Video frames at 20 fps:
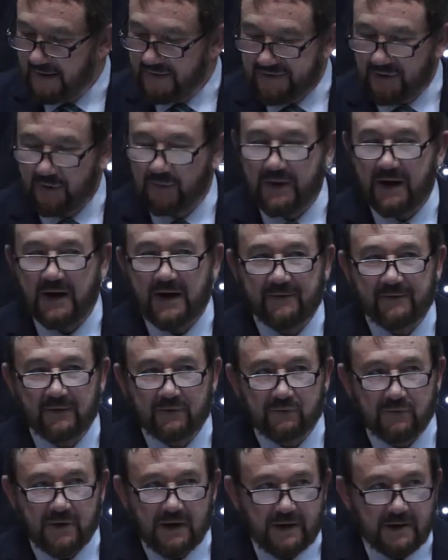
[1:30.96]
So we have
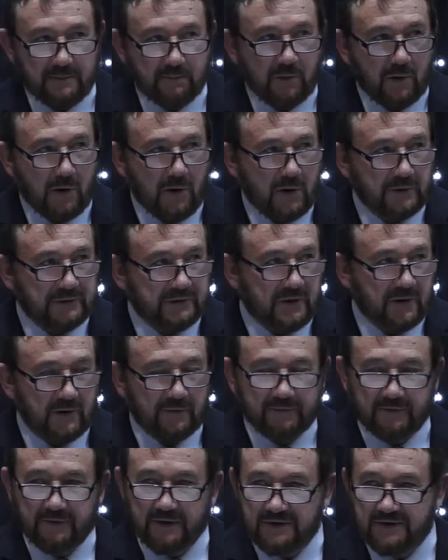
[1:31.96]
a really broad
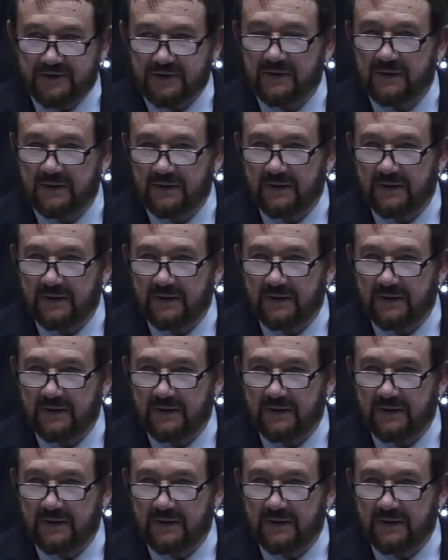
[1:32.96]
coverage